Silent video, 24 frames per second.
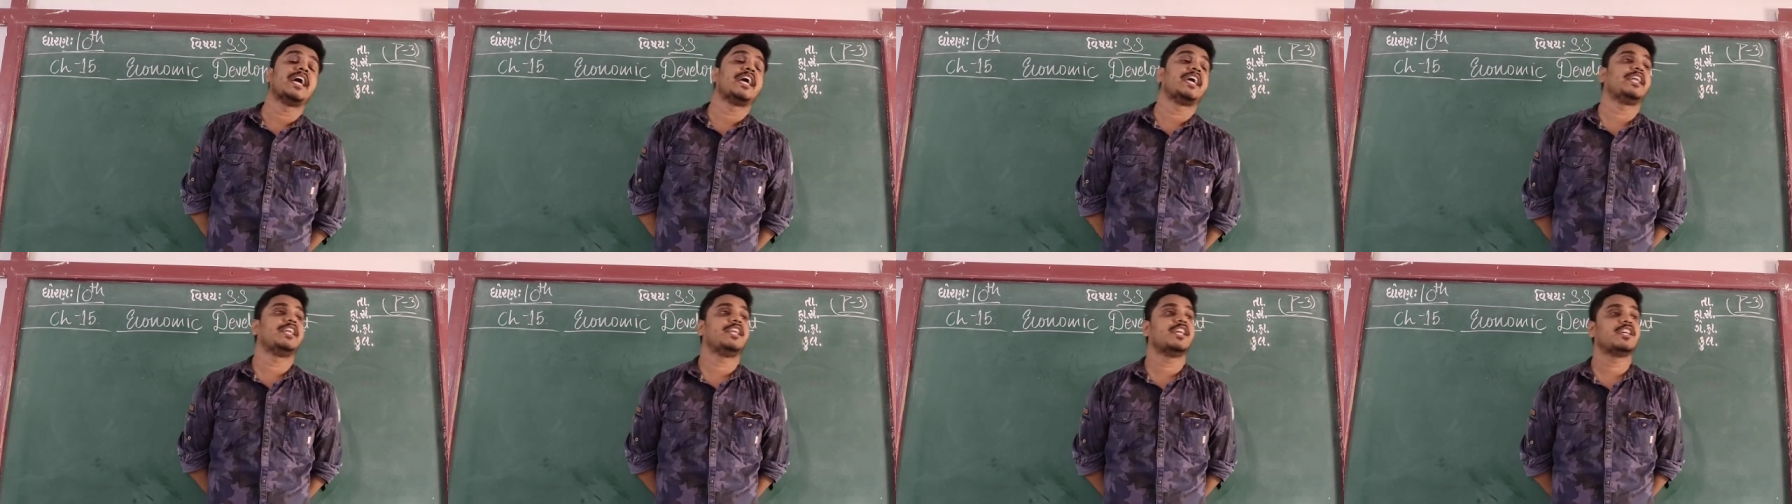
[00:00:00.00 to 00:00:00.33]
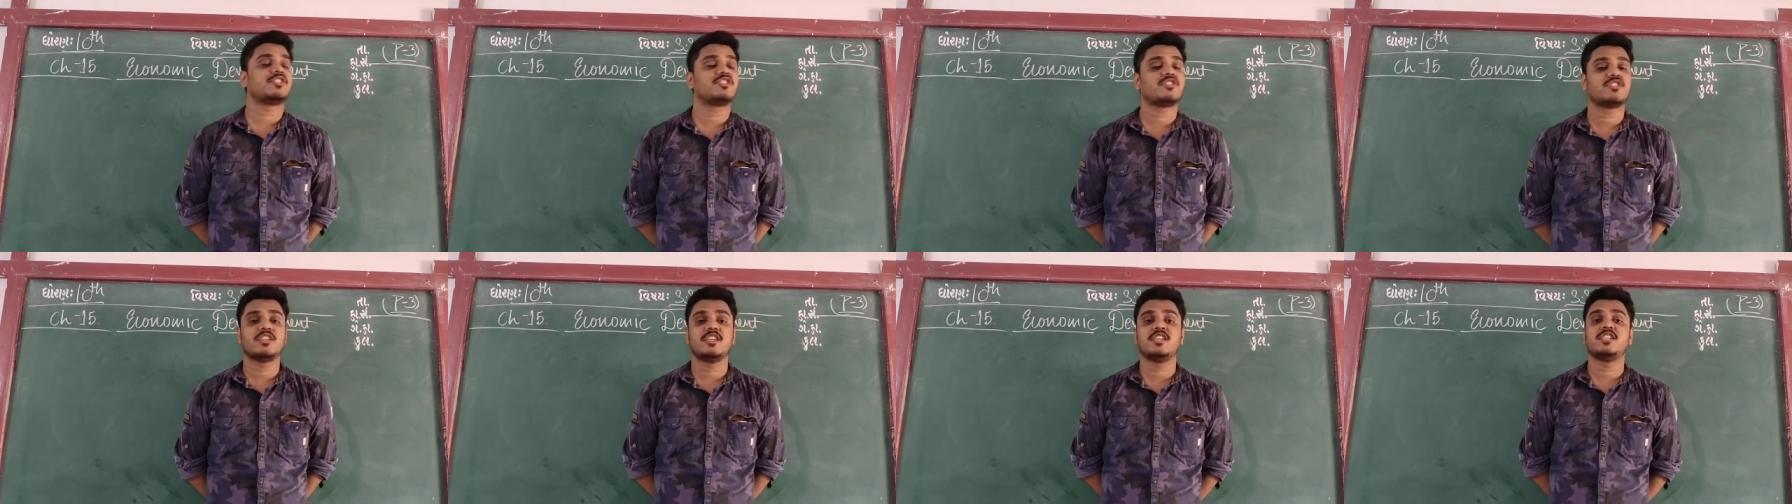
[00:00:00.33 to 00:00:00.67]

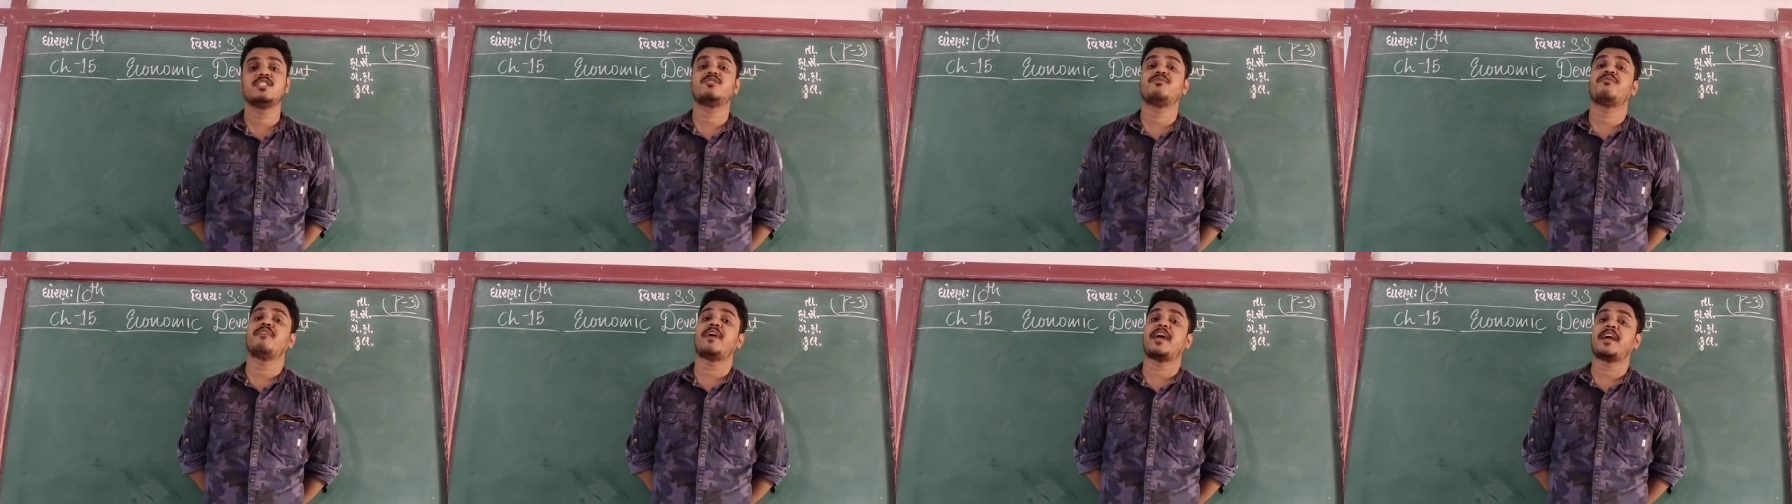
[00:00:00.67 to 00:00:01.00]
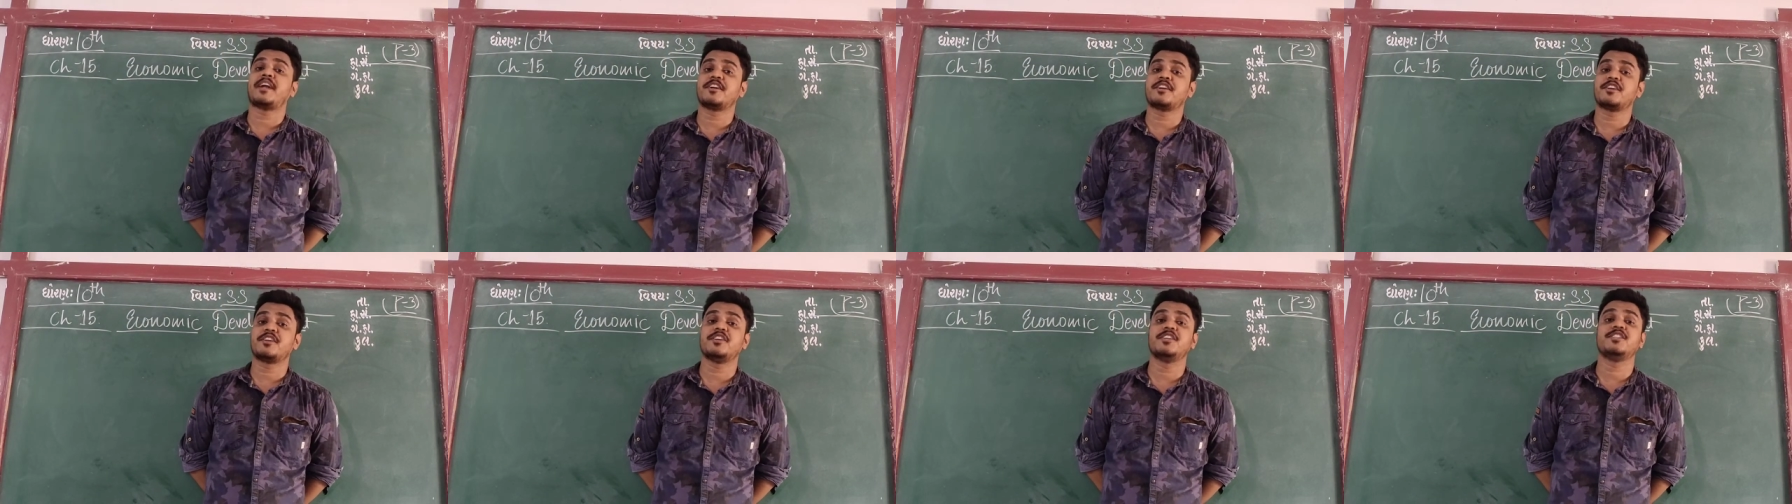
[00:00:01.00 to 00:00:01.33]
Industries,
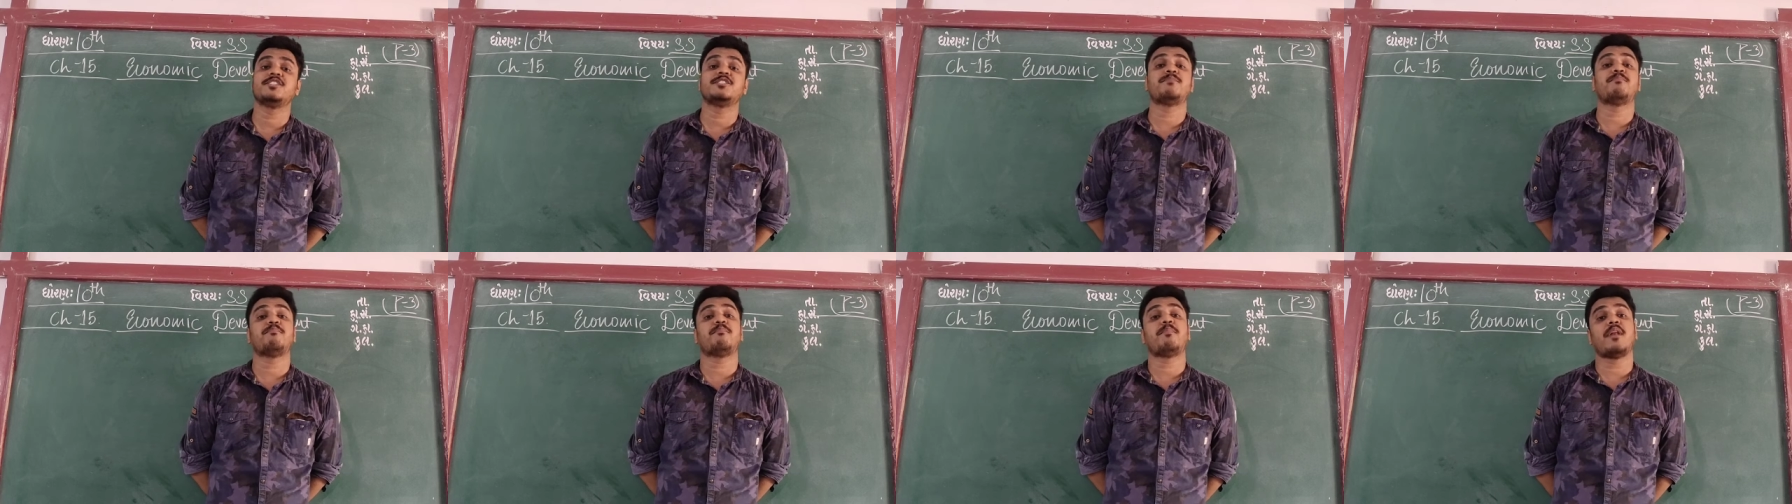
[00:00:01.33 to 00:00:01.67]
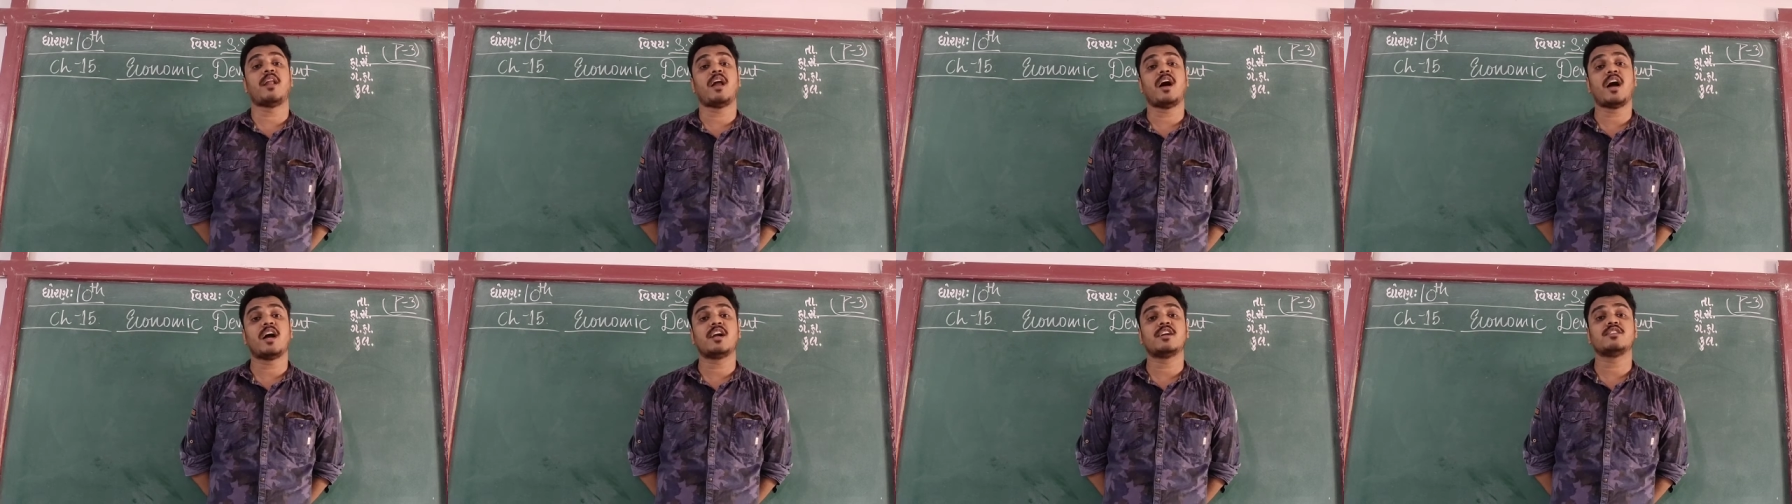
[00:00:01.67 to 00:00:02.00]
factories,
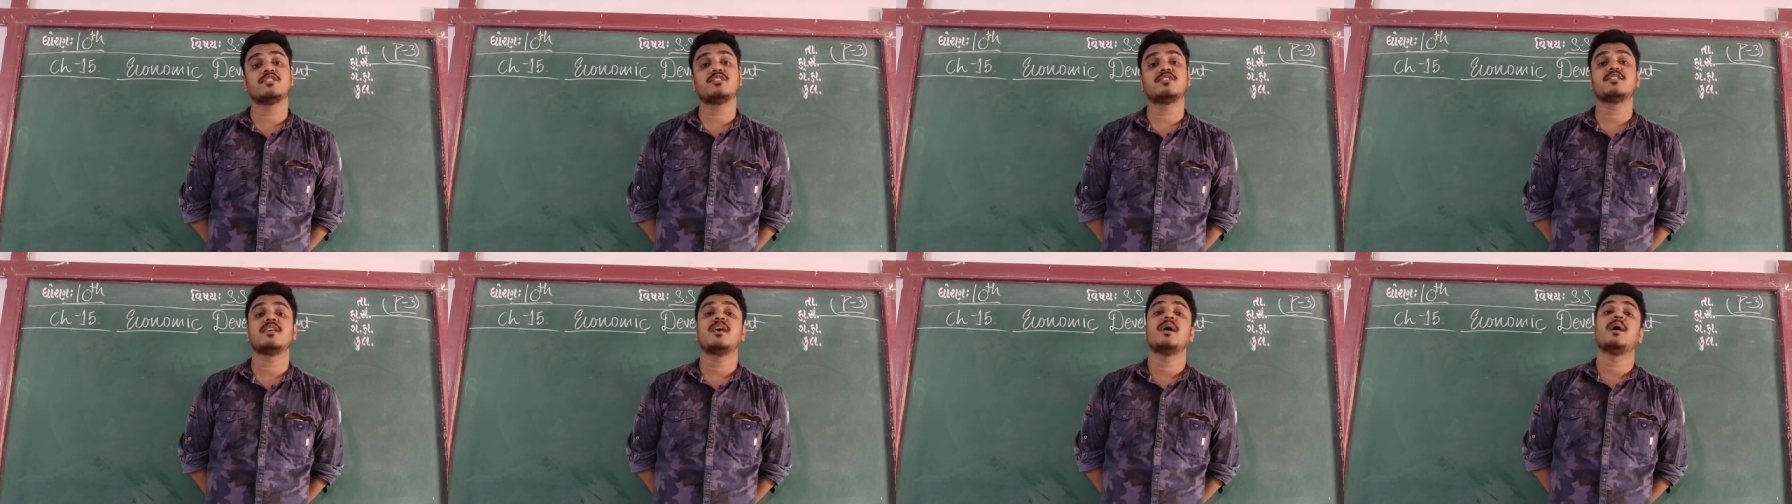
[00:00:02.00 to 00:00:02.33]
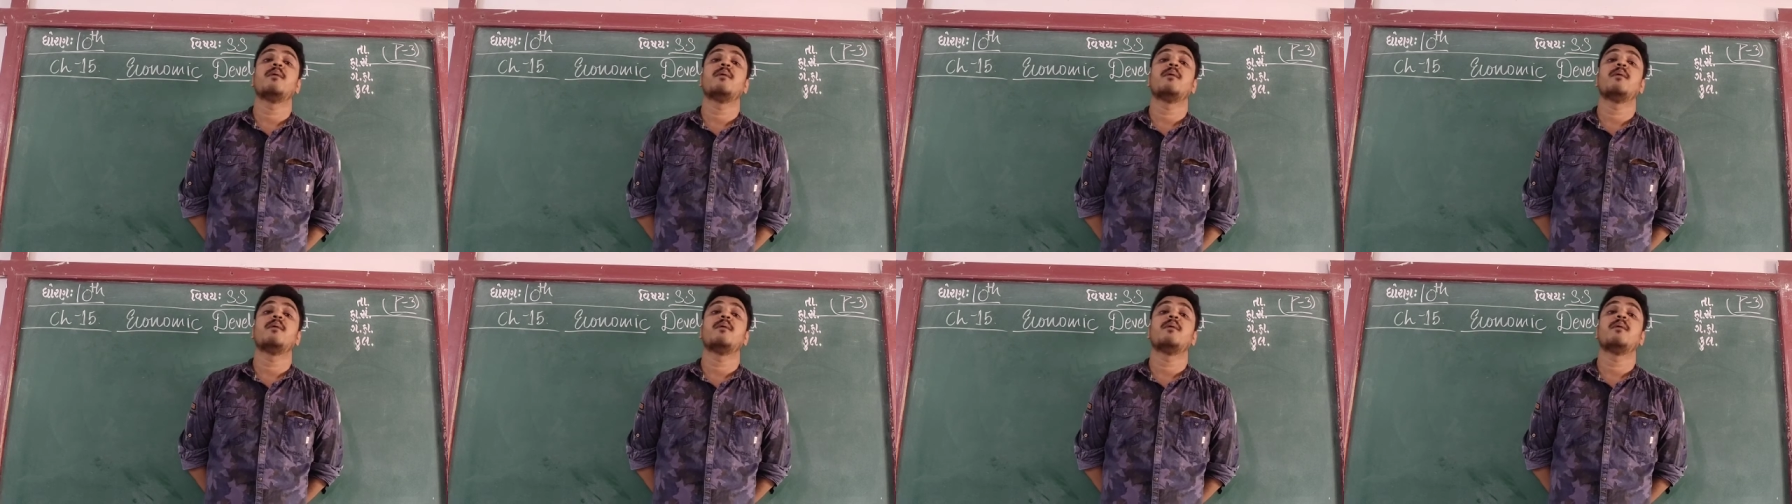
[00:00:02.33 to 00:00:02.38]
plants,